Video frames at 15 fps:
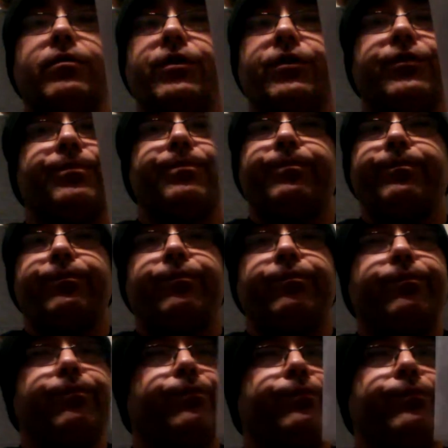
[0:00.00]
just
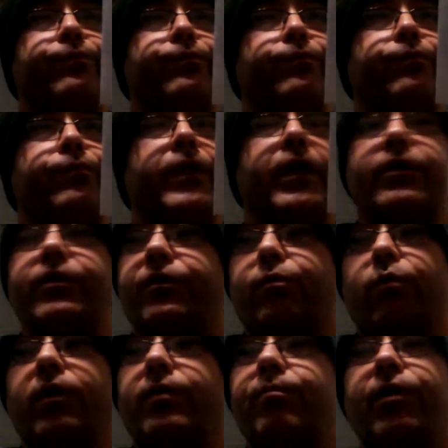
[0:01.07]

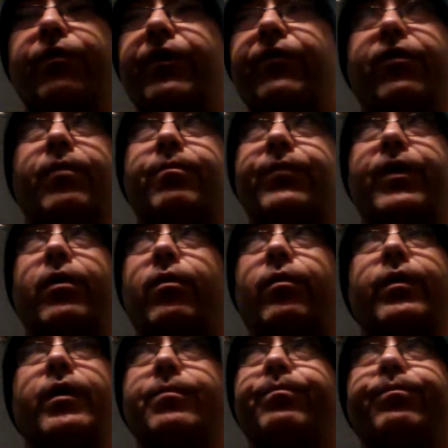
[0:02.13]
one movie from
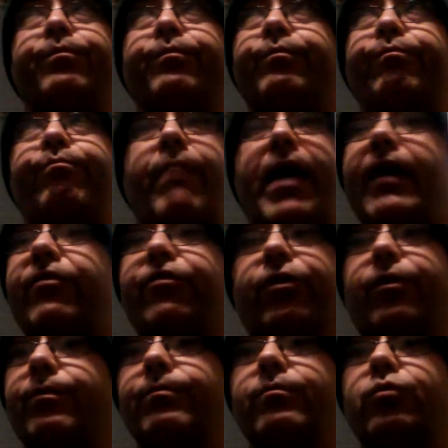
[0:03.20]
a
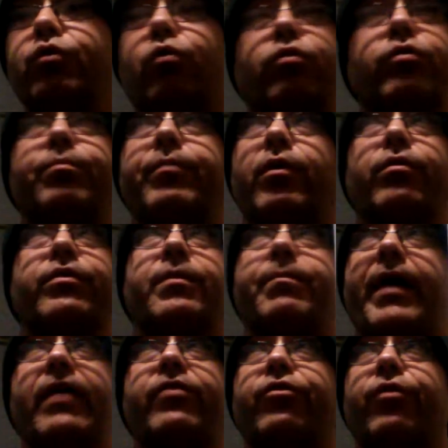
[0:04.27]
master. George Romero is a
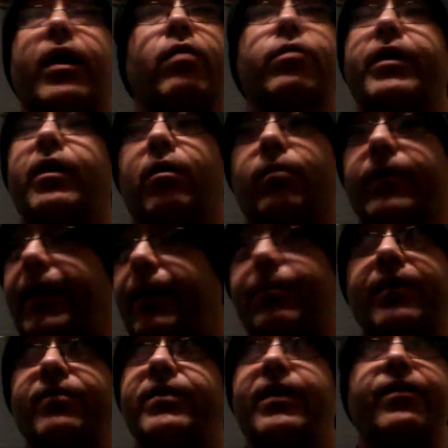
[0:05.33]
master. I don't care what
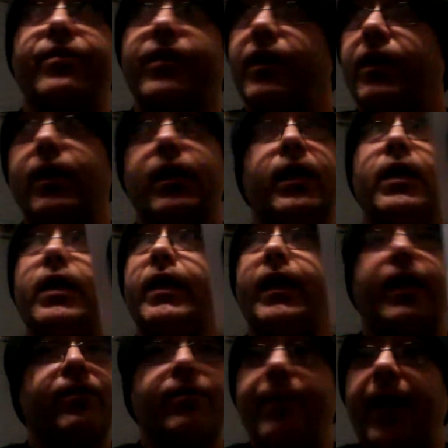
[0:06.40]
anybody says.
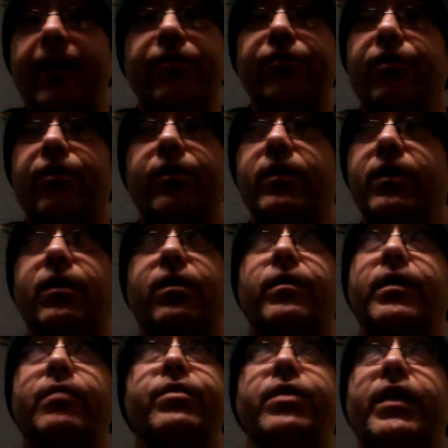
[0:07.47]
He's a master.
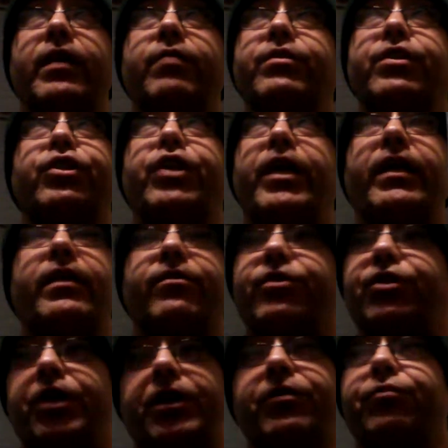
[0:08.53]
He was a
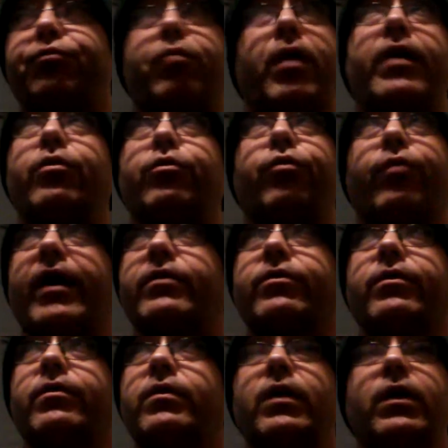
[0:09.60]
genius writer
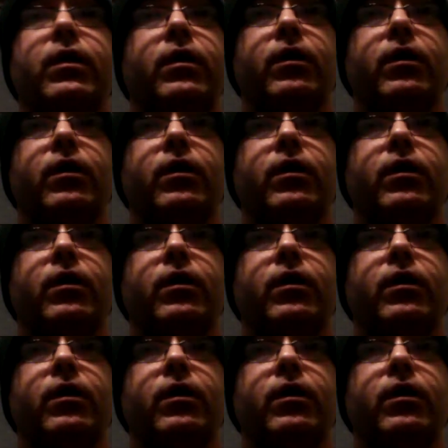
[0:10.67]
director.